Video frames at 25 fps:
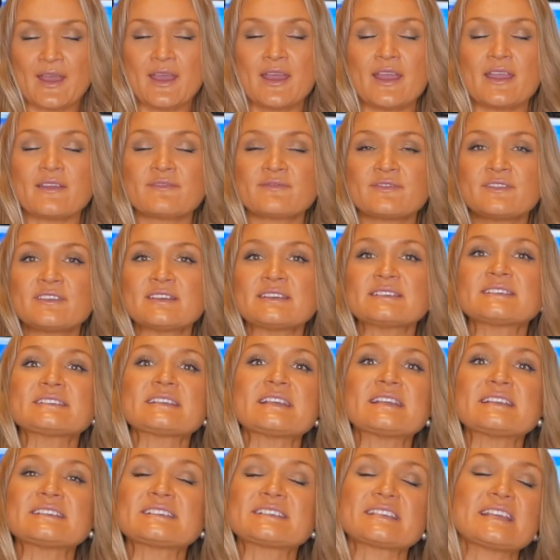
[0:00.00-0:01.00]
If this
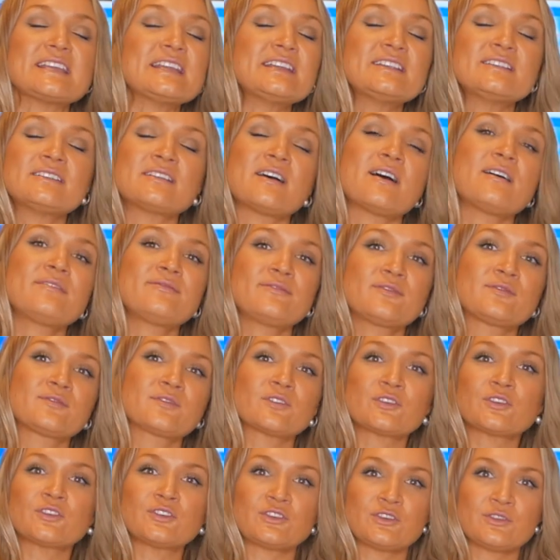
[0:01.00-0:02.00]
is enough
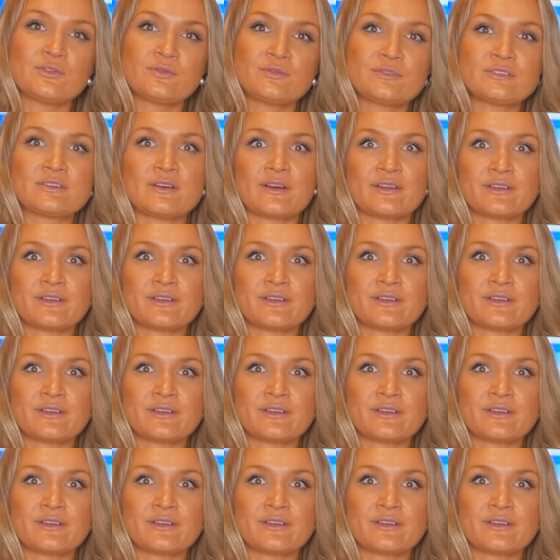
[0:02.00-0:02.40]
for you to